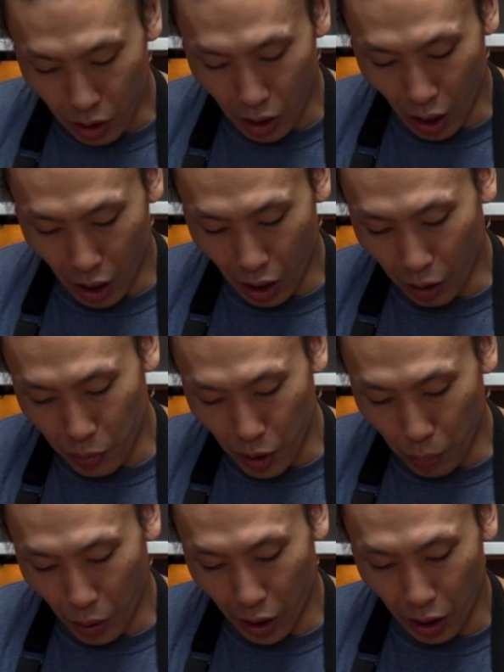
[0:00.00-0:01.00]
just kind of helps to
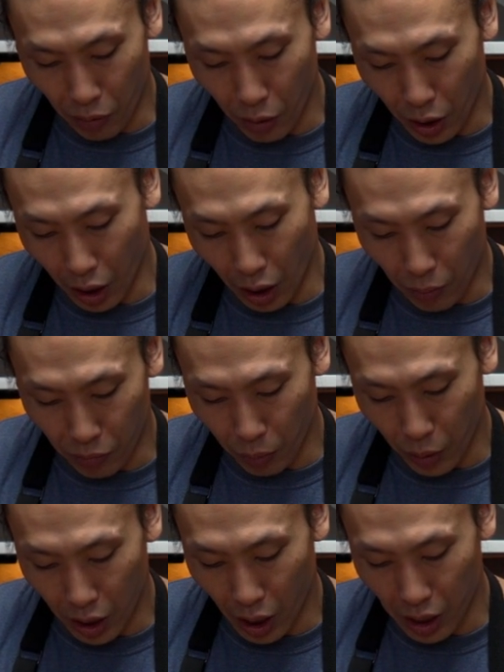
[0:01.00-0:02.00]
break everything up from
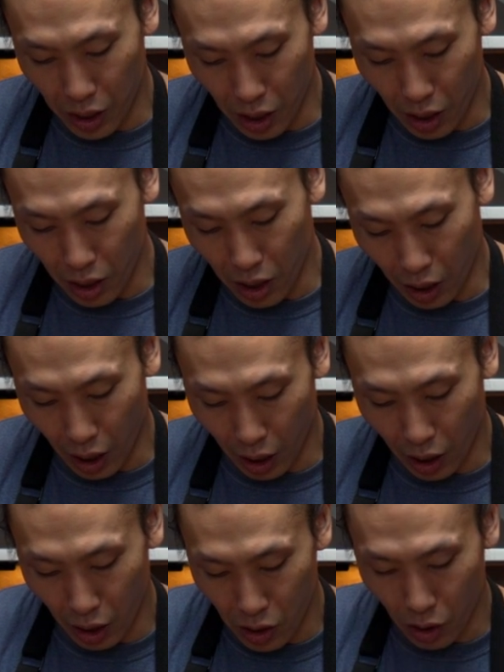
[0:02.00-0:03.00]
the dices and get it
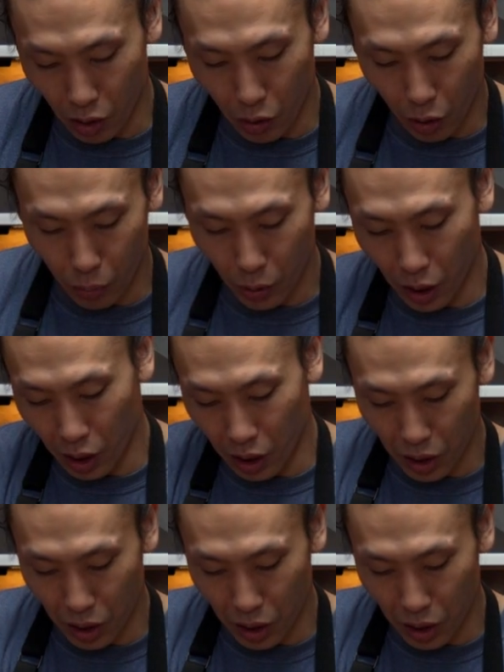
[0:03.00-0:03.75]
nice and incorporated